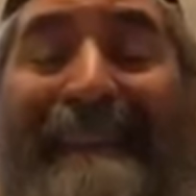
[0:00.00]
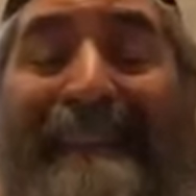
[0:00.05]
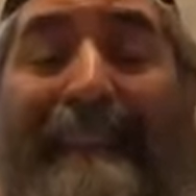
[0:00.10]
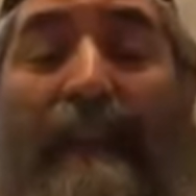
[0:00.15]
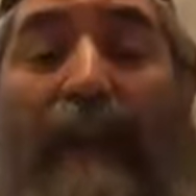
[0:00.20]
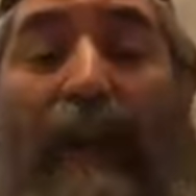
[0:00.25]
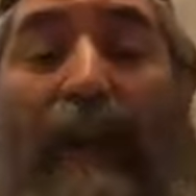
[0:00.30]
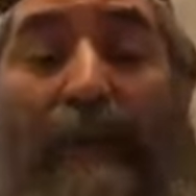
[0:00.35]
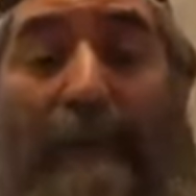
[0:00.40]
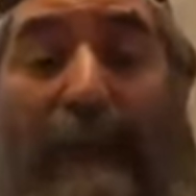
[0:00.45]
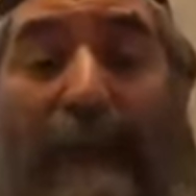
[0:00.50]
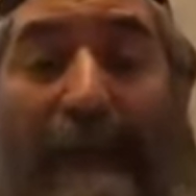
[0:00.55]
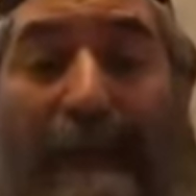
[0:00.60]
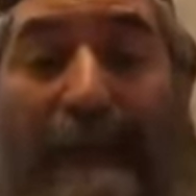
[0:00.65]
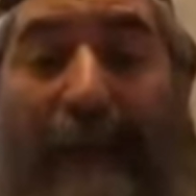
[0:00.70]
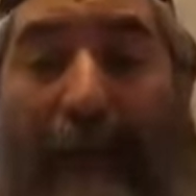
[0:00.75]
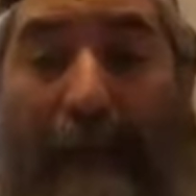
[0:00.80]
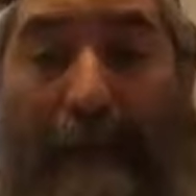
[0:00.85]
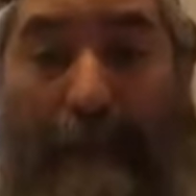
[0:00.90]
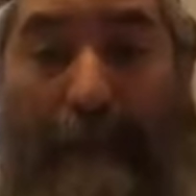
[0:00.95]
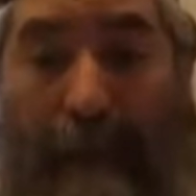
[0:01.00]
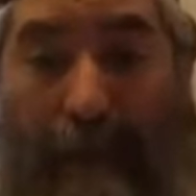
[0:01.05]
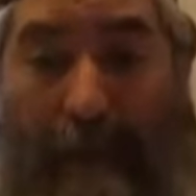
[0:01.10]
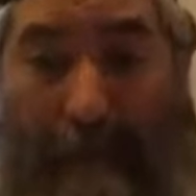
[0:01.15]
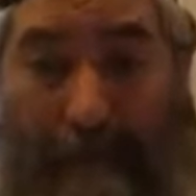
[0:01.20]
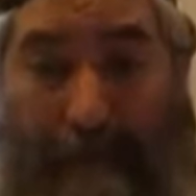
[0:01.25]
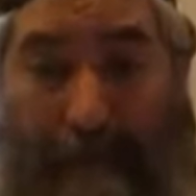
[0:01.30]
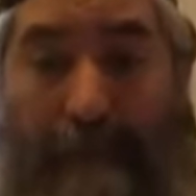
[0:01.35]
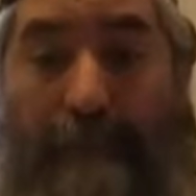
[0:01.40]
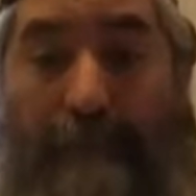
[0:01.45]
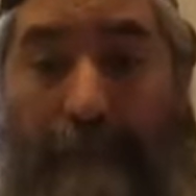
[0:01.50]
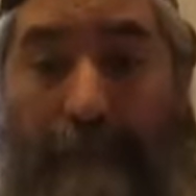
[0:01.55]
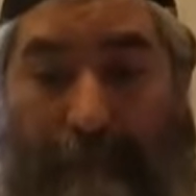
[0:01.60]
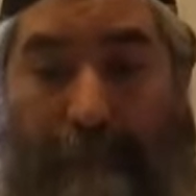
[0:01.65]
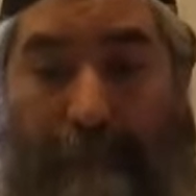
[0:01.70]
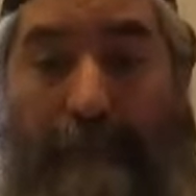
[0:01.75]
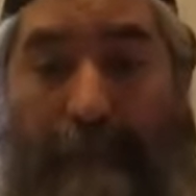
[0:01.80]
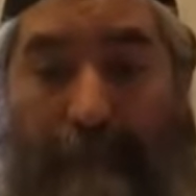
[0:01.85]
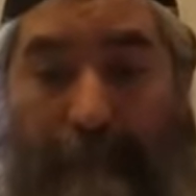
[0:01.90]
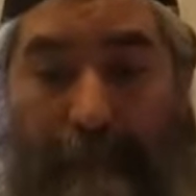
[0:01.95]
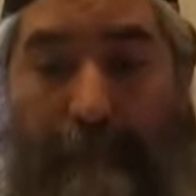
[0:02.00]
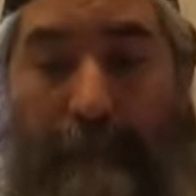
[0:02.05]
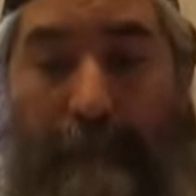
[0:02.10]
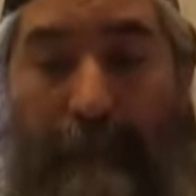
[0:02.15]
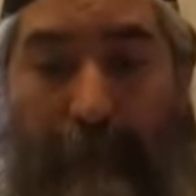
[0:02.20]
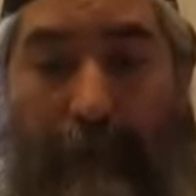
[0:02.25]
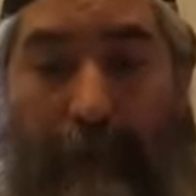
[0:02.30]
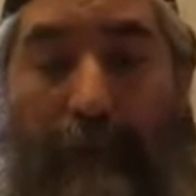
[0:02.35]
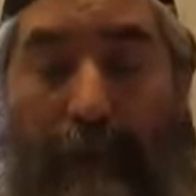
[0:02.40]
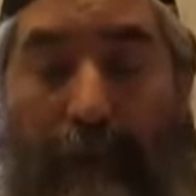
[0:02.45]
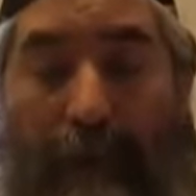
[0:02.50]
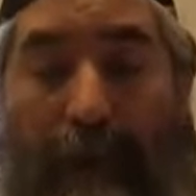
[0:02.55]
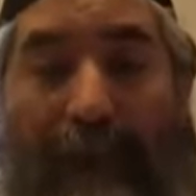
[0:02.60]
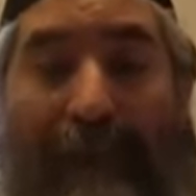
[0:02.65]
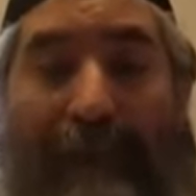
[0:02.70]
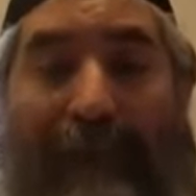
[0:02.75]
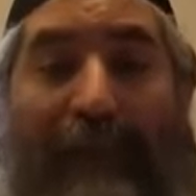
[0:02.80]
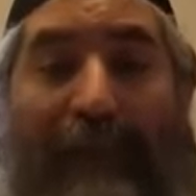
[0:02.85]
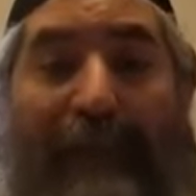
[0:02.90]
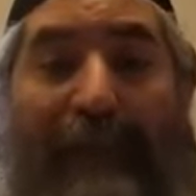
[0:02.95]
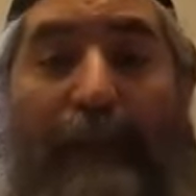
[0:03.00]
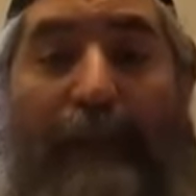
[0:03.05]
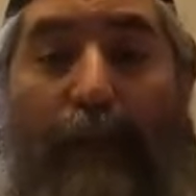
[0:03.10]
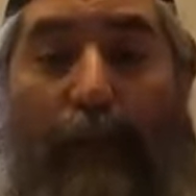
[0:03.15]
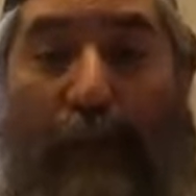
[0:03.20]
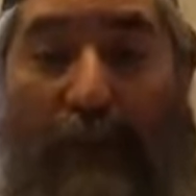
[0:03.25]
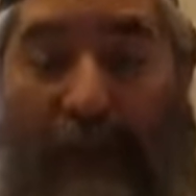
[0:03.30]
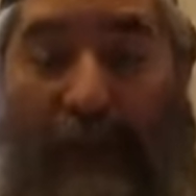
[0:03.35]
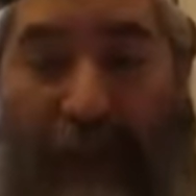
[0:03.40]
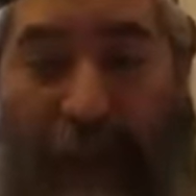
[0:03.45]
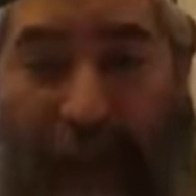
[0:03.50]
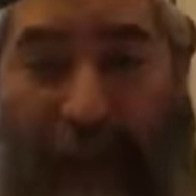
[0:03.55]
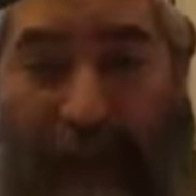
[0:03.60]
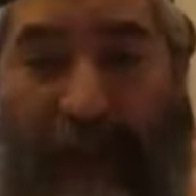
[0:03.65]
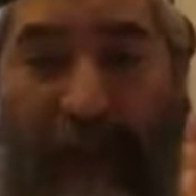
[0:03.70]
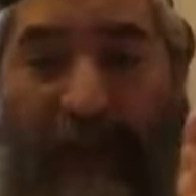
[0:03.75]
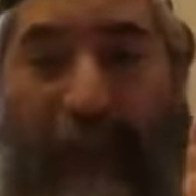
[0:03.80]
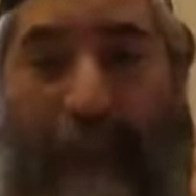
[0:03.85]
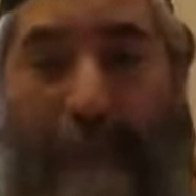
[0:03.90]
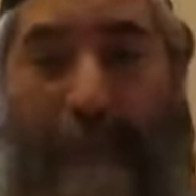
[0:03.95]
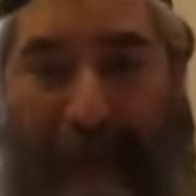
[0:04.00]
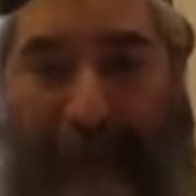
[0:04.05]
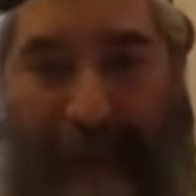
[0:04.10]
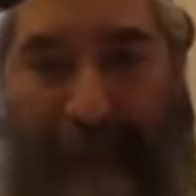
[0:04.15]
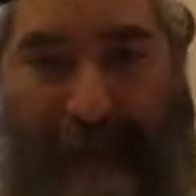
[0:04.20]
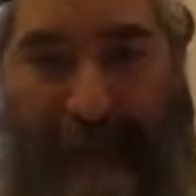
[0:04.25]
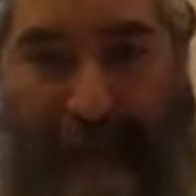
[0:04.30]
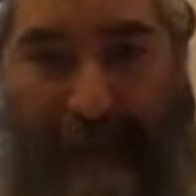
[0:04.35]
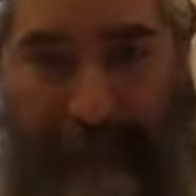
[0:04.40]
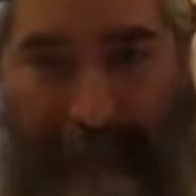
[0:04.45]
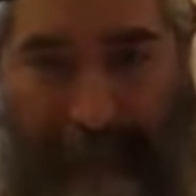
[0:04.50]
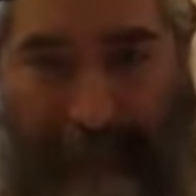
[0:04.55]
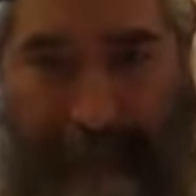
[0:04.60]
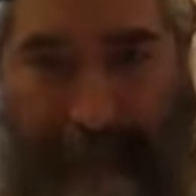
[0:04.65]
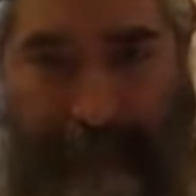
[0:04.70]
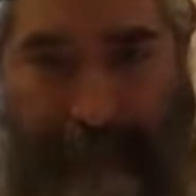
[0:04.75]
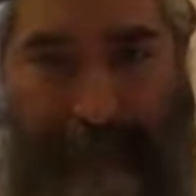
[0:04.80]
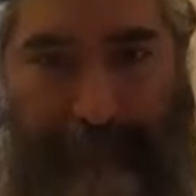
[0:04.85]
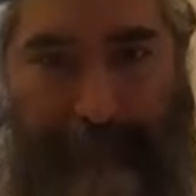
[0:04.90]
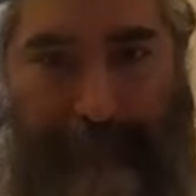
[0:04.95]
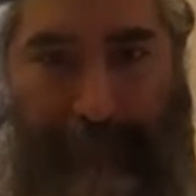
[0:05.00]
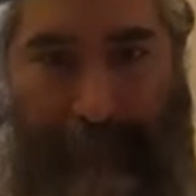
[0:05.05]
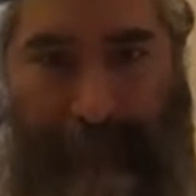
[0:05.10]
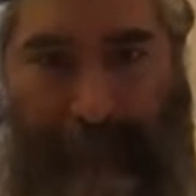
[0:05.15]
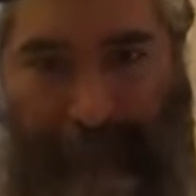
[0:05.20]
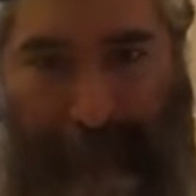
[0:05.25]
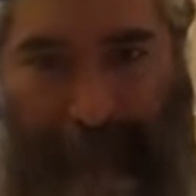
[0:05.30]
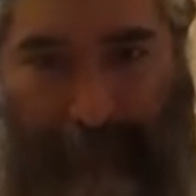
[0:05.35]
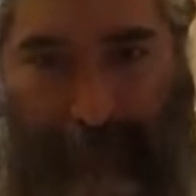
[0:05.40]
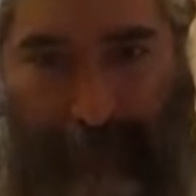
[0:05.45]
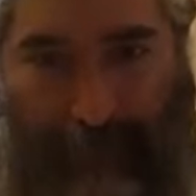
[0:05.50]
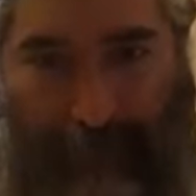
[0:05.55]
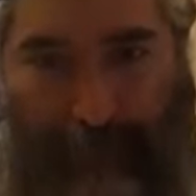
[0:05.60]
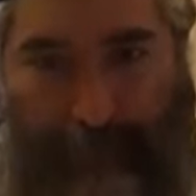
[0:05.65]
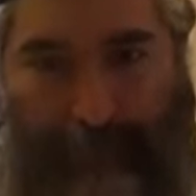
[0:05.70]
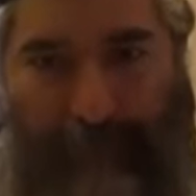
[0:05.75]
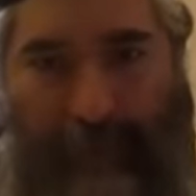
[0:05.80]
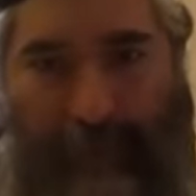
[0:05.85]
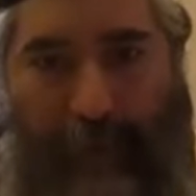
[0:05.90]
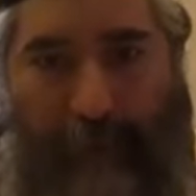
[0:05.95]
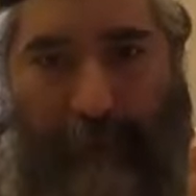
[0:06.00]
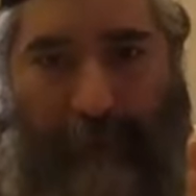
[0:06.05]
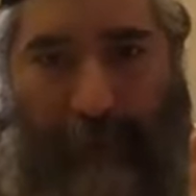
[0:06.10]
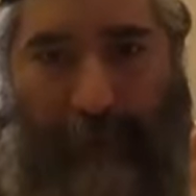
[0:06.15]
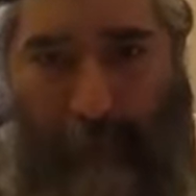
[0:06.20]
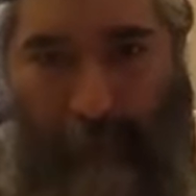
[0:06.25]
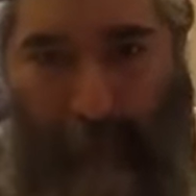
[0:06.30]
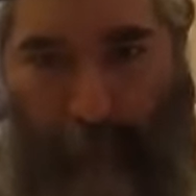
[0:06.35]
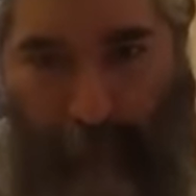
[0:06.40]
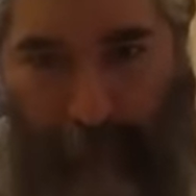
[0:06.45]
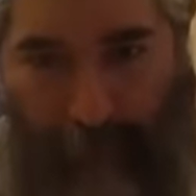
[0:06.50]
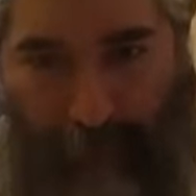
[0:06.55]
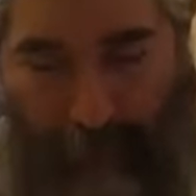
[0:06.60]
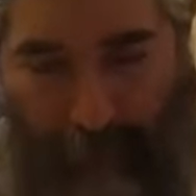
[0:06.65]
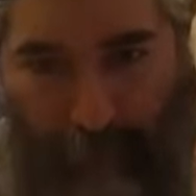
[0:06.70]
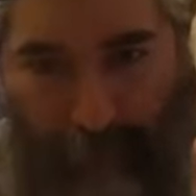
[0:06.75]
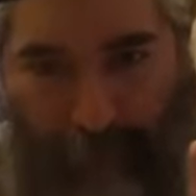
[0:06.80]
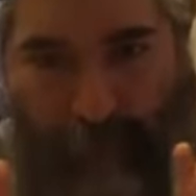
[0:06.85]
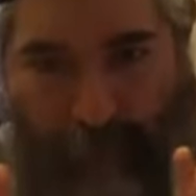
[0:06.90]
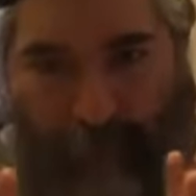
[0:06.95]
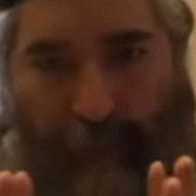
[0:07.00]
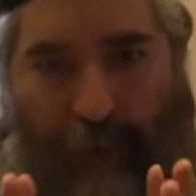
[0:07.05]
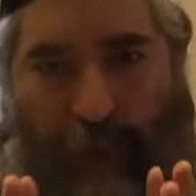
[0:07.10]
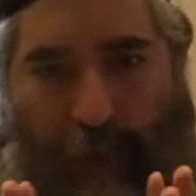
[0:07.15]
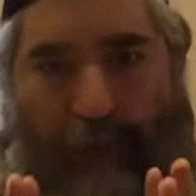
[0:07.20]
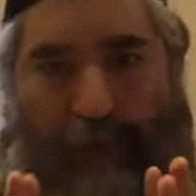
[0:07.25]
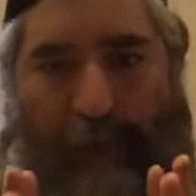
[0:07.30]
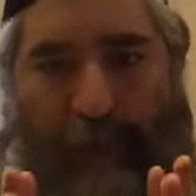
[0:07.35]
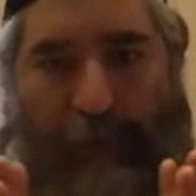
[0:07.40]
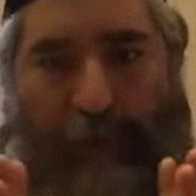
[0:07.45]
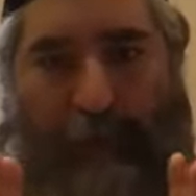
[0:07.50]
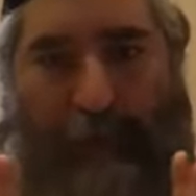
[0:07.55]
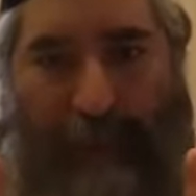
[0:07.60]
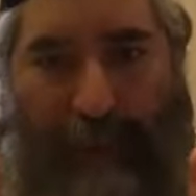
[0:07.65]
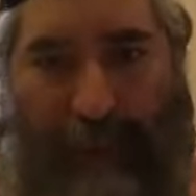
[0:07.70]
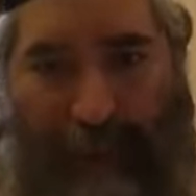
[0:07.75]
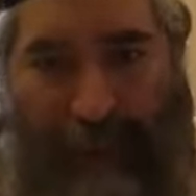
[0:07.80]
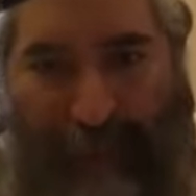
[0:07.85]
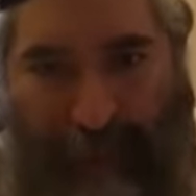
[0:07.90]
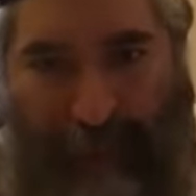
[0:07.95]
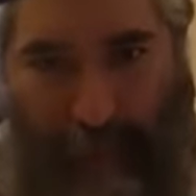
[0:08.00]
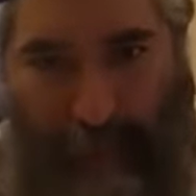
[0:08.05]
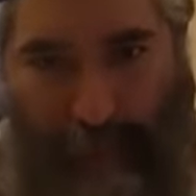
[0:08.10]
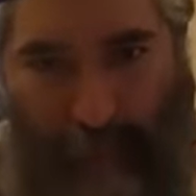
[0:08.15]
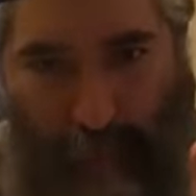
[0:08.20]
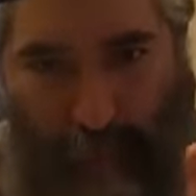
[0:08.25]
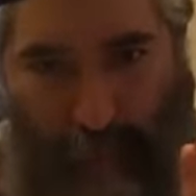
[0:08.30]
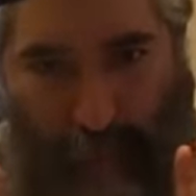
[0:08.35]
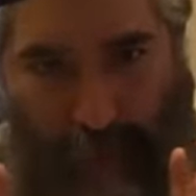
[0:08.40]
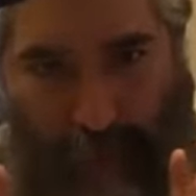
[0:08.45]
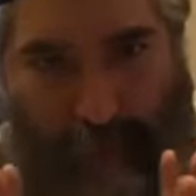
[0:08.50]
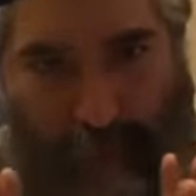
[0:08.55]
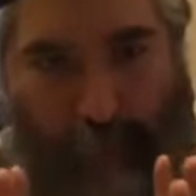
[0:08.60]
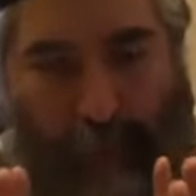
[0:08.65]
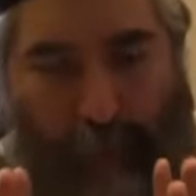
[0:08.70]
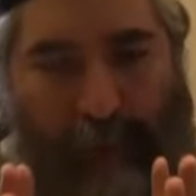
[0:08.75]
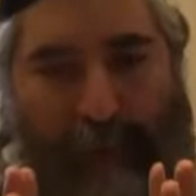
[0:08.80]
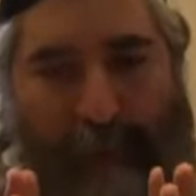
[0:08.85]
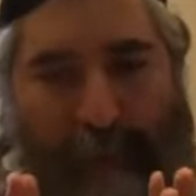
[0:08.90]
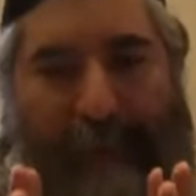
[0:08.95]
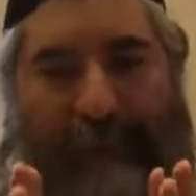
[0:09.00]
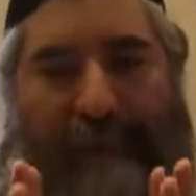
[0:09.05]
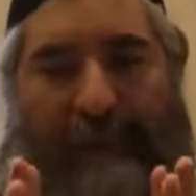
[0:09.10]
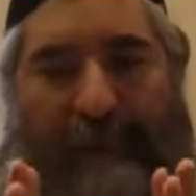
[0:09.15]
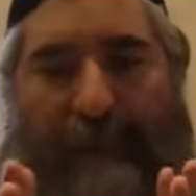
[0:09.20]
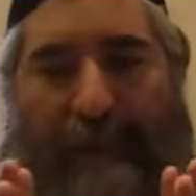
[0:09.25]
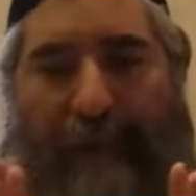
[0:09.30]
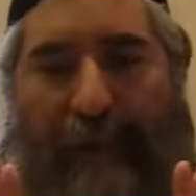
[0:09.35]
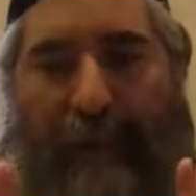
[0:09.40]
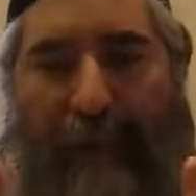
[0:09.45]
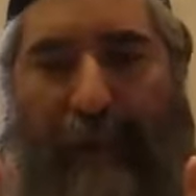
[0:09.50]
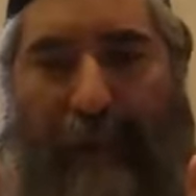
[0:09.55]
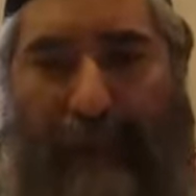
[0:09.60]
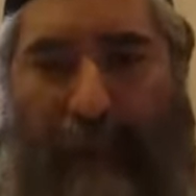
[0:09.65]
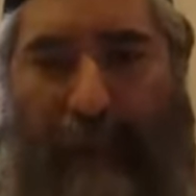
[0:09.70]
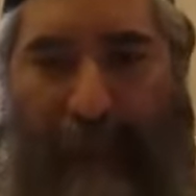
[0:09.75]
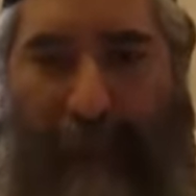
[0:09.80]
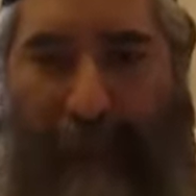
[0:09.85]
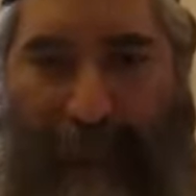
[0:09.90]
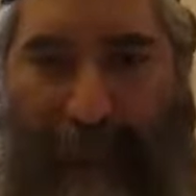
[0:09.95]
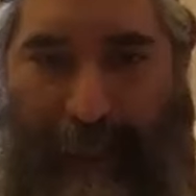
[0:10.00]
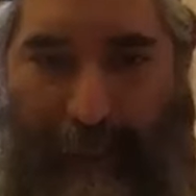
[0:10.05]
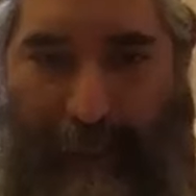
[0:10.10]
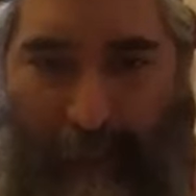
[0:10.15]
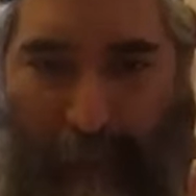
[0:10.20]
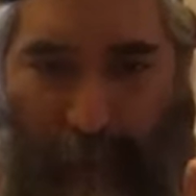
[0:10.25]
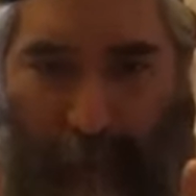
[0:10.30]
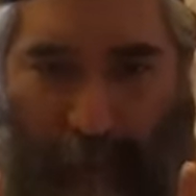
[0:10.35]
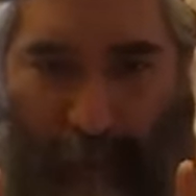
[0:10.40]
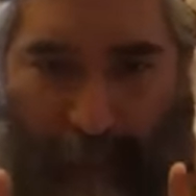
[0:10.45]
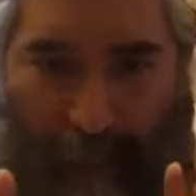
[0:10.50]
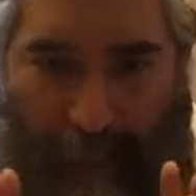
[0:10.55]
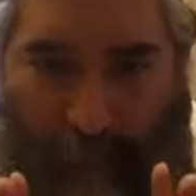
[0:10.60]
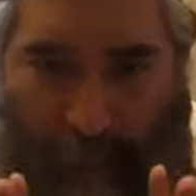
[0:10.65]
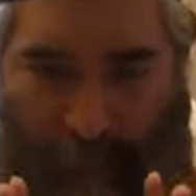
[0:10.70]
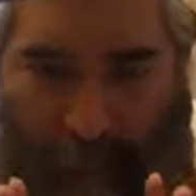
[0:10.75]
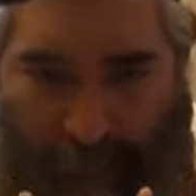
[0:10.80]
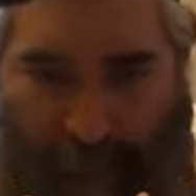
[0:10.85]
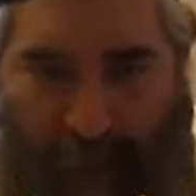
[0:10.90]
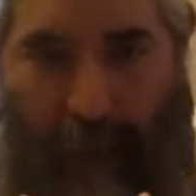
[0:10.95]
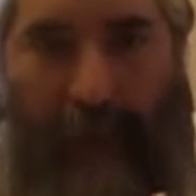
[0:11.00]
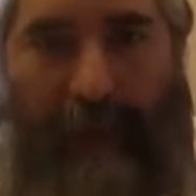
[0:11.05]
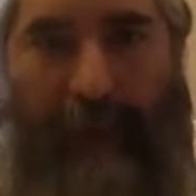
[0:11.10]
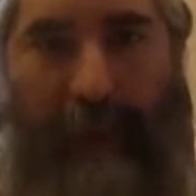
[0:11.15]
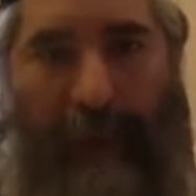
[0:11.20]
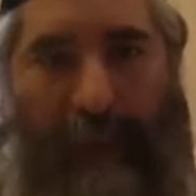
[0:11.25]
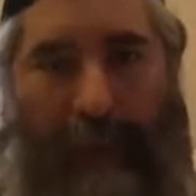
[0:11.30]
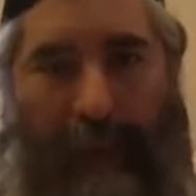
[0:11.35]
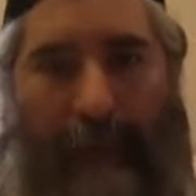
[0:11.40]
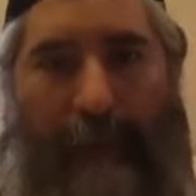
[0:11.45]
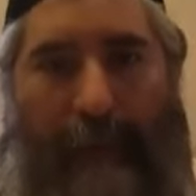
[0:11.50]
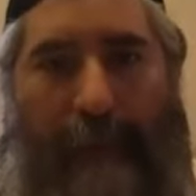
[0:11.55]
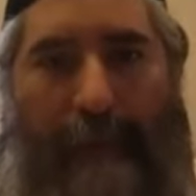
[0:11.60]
it's coming down, okay, it will start shaping itself, right? And becoming more and more structured and more specific and more targeted.